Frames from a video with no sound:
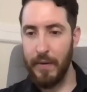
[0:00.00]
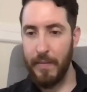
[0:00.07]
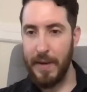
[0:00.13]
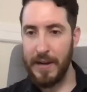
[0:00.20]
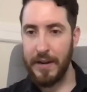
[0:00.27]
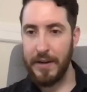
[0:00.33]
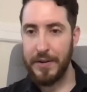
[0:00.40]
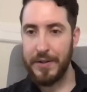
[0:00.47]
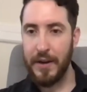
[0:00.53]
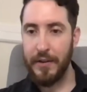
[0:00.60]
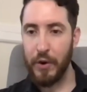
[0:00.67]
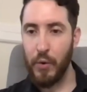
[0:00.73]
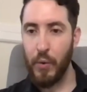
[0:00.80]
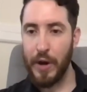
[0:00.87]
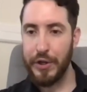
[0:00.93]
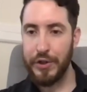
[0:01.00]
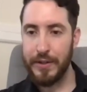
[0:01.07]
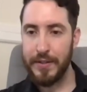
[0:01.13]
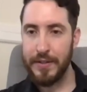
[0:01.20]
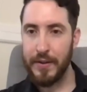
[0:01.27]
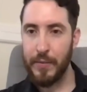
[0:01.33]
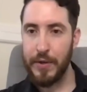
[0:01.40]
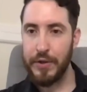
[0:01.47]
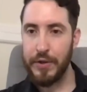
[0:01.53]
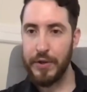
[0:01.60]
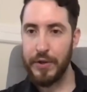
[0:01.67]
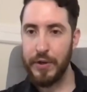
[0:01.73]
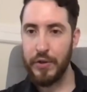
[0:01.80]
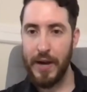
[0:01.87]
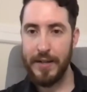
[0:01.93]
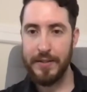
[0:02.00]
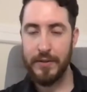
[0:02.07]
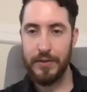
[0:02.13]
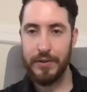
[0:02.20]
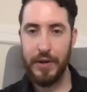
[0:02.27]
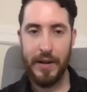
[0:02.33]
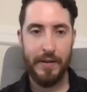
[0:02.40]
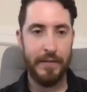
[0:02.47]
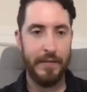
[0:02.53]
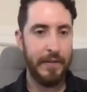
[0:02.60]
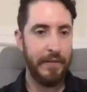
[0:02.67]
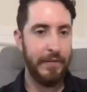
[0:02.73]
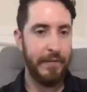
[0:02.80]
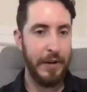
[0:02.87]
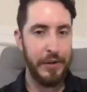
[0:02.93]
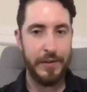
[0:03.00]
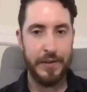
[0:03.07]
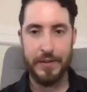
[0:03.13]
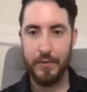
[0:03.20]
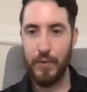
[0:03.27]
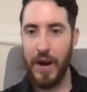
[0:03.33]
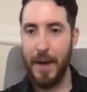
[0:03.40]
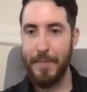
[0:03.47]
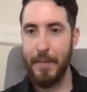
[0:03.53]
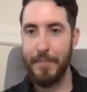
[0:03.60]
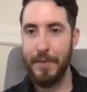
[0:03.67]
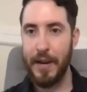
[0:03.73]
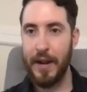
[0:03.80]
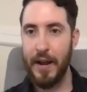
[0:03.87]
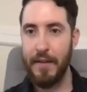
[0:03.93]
do you see any other questions that we should address, or should I finish this wrap up that I have